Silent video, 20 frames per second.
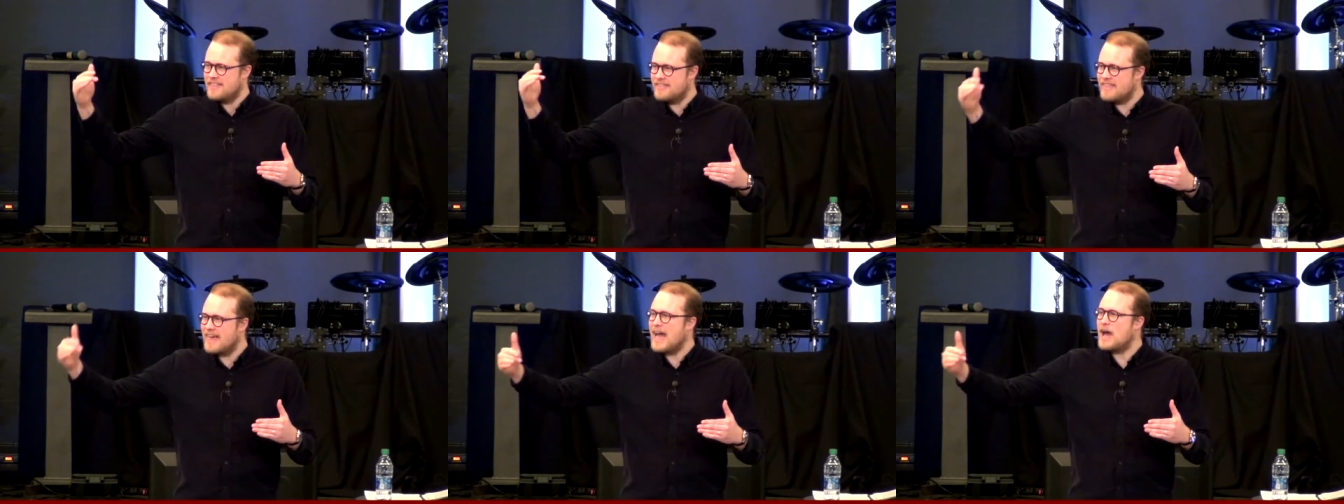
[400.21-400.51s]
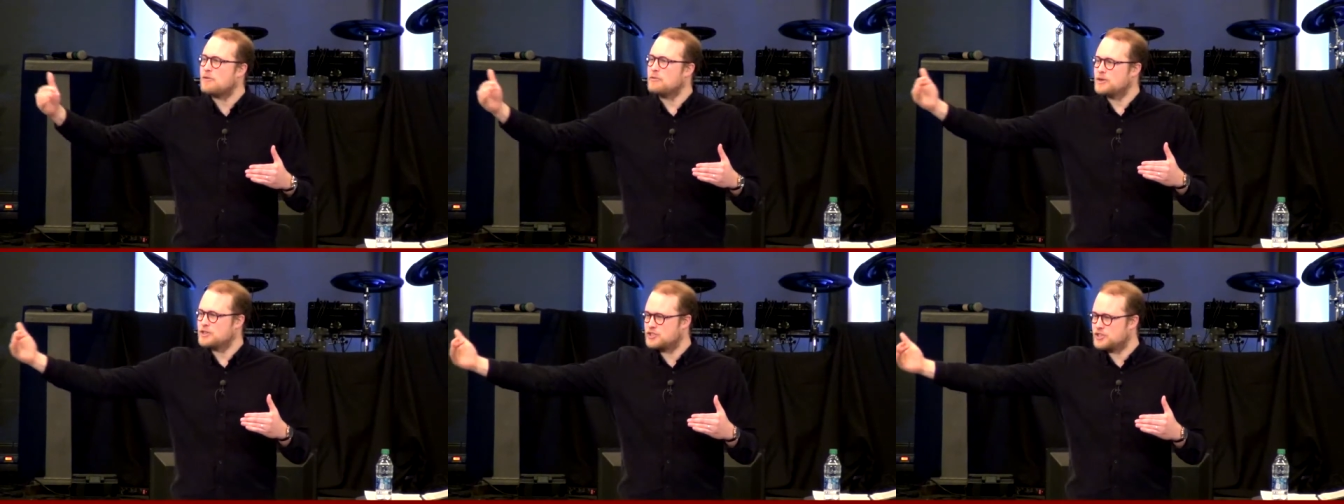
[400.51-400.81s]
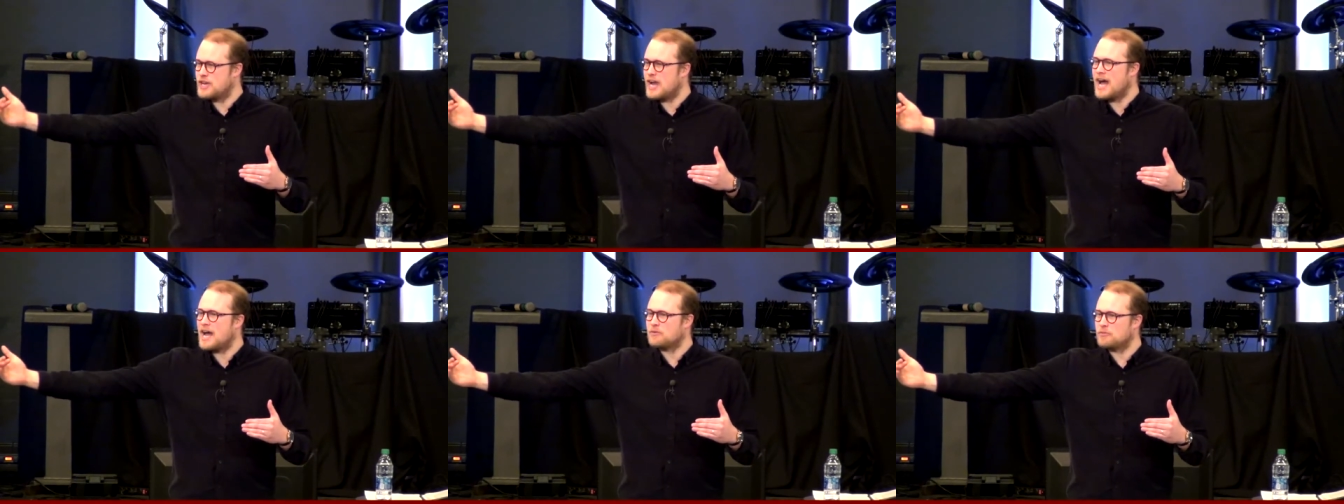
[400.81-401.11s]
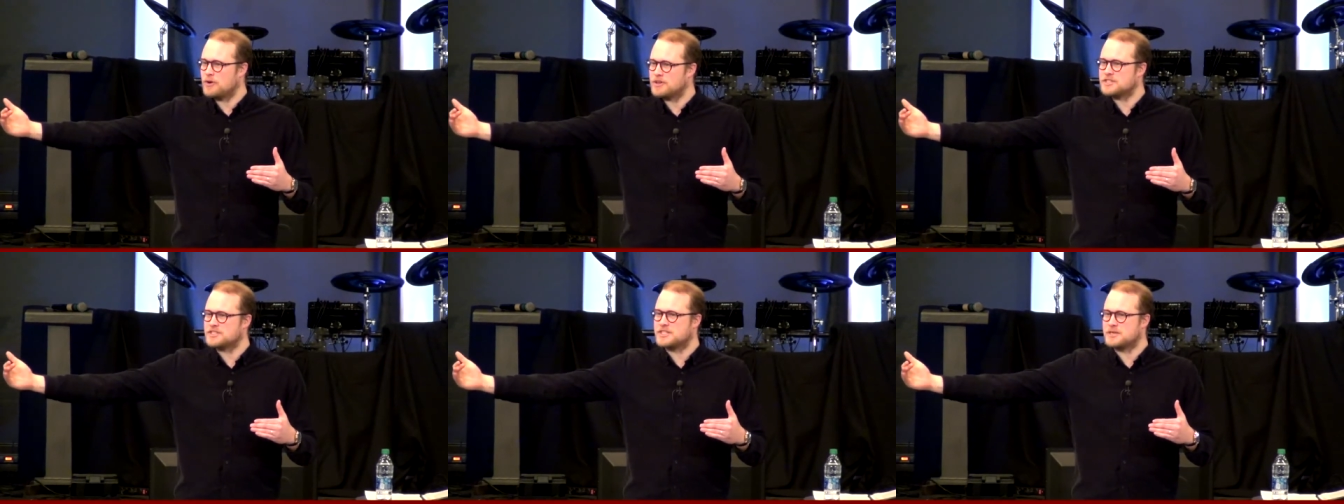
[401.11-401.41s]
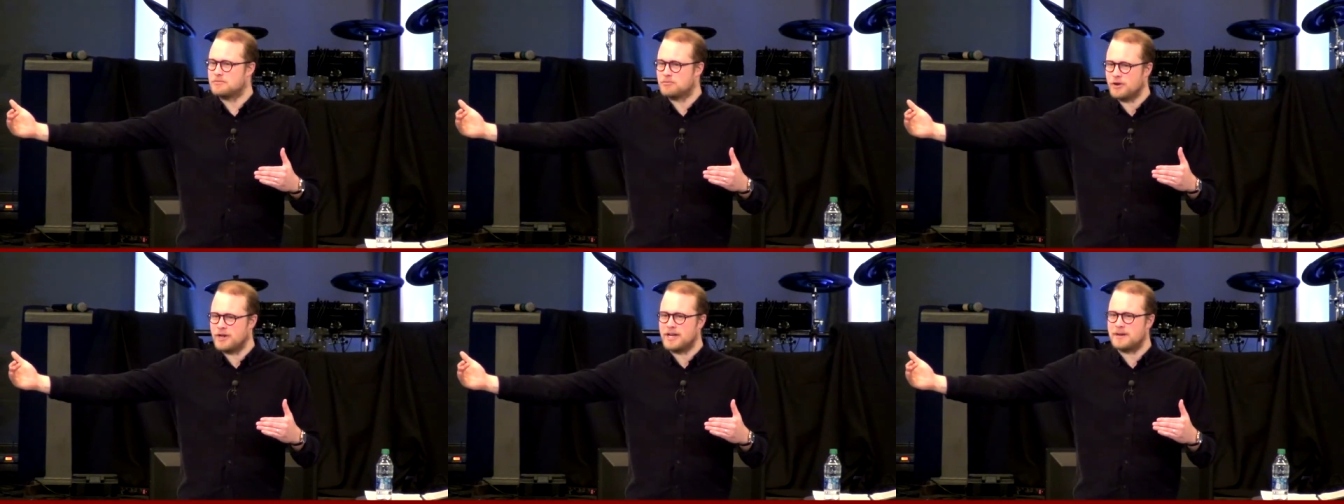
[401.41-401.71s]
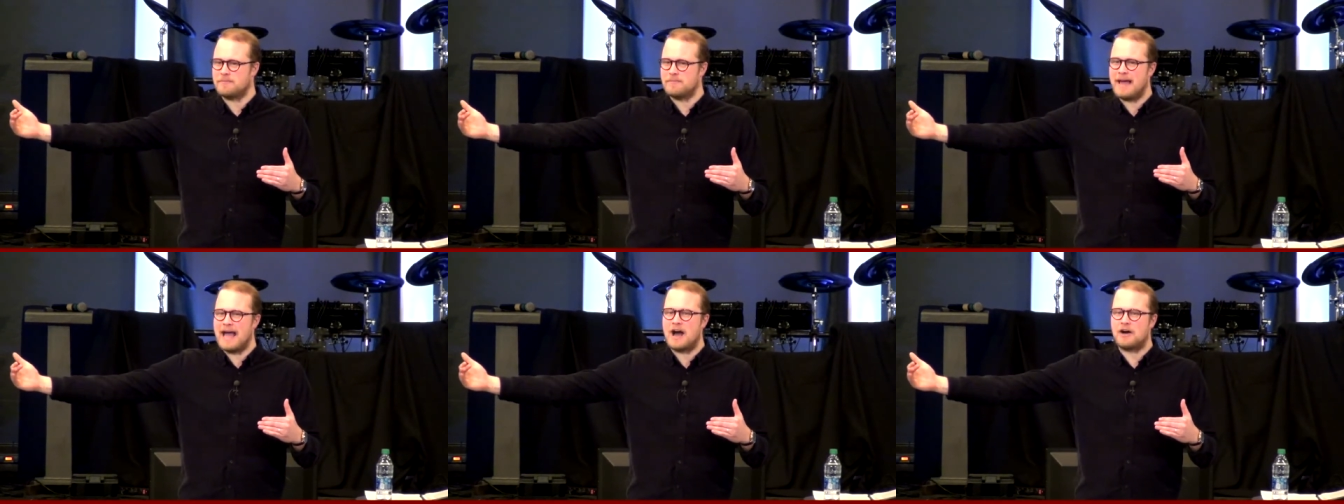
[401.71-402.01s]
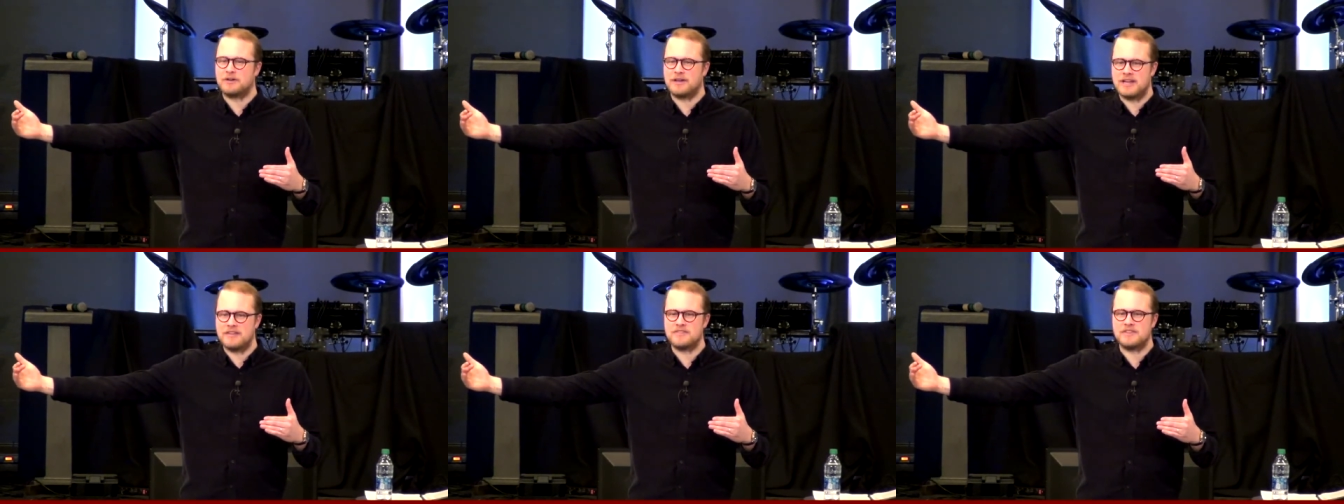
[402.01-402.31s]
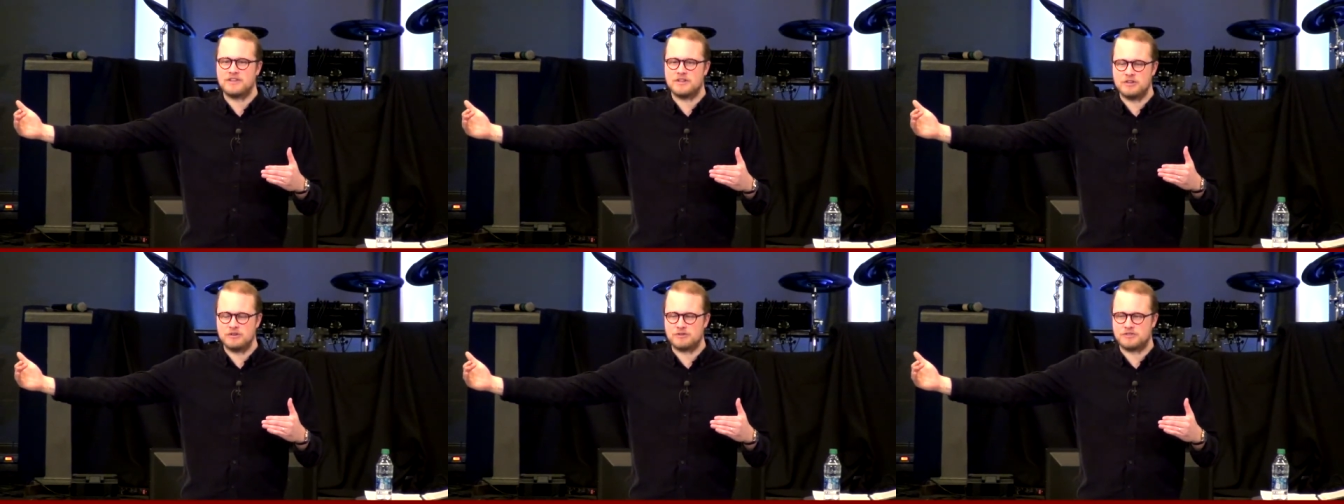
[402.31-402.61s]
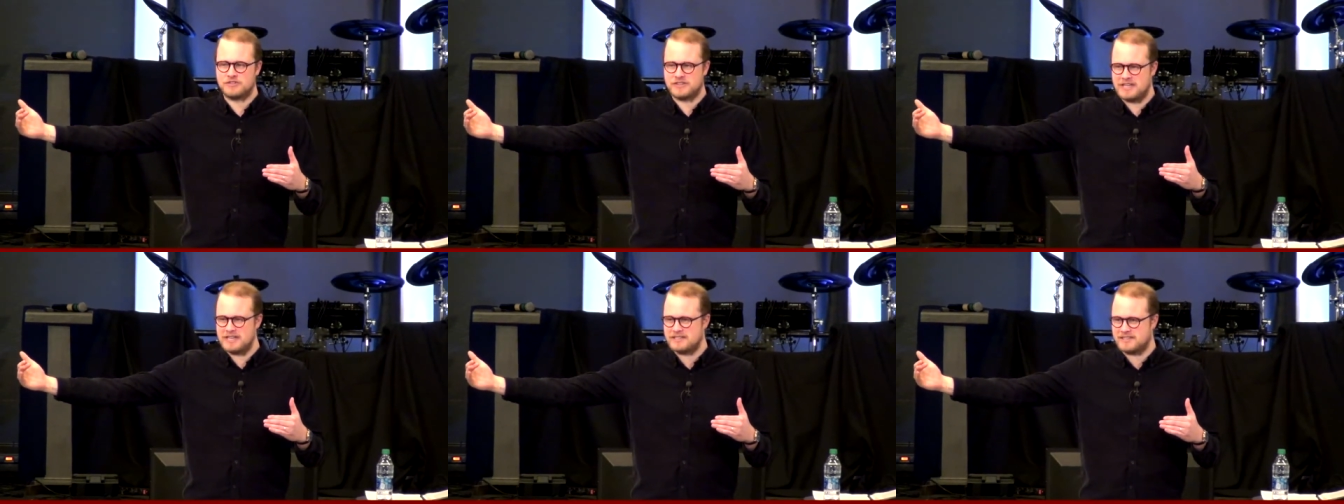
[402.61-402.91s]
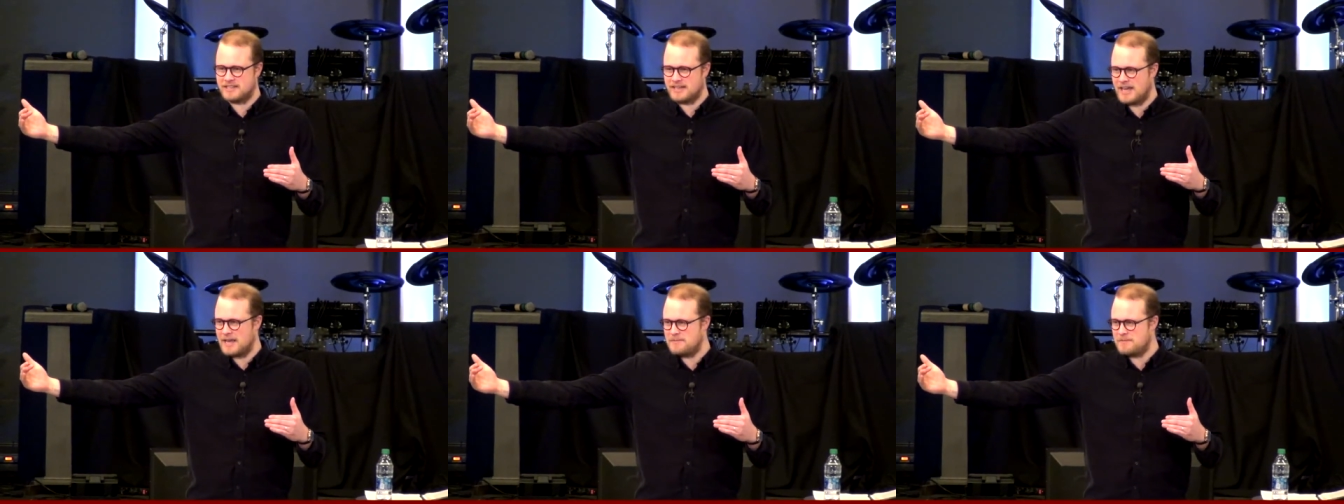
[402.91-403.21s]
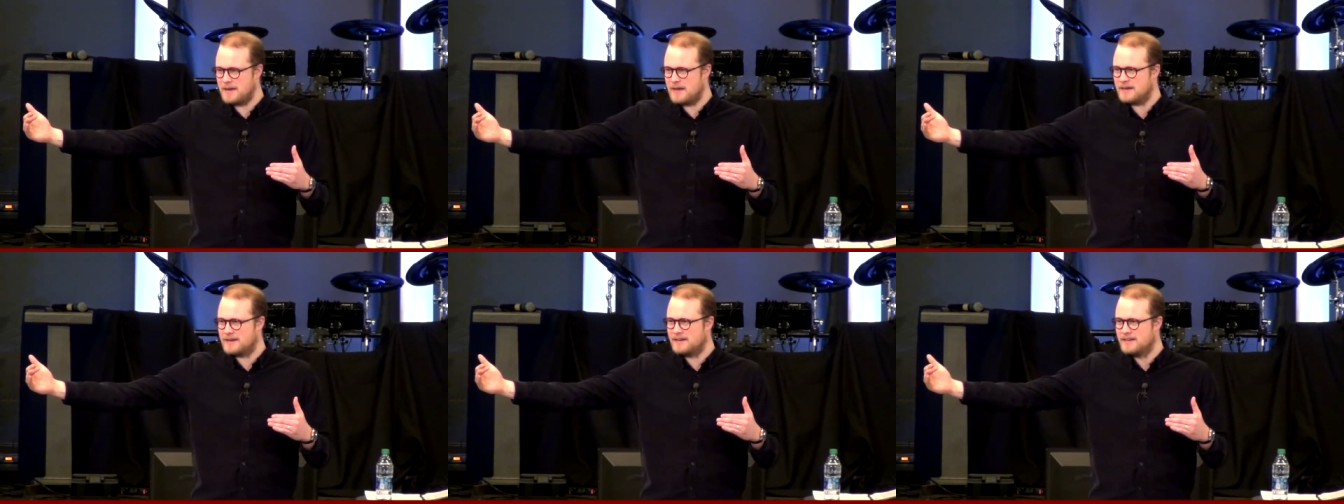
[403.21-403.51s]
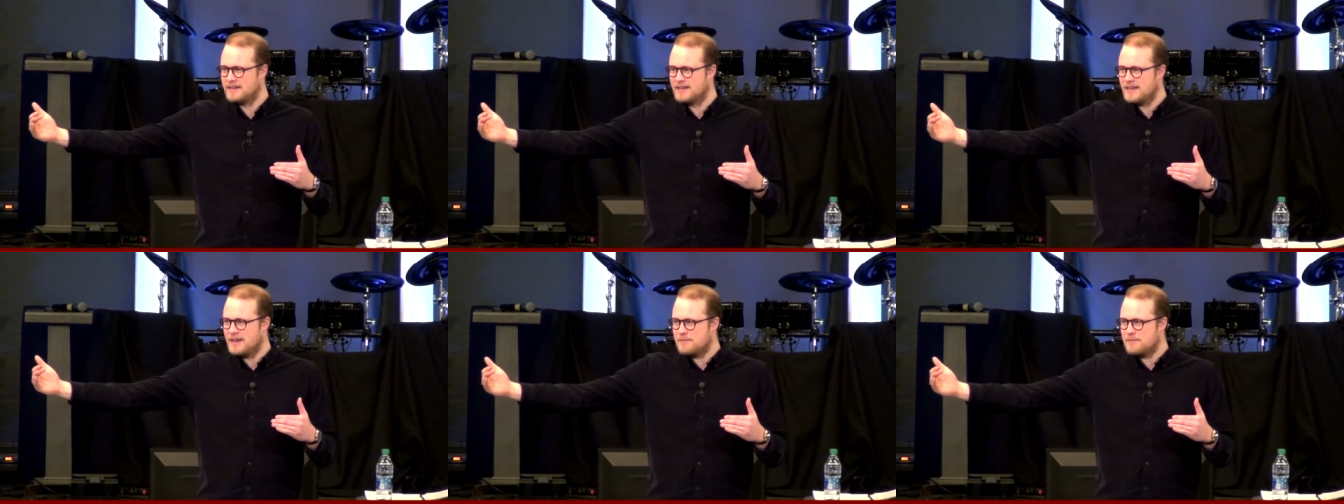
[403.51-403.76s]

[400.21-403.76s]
that which God wants to bring about in the new season. Amen? Amen.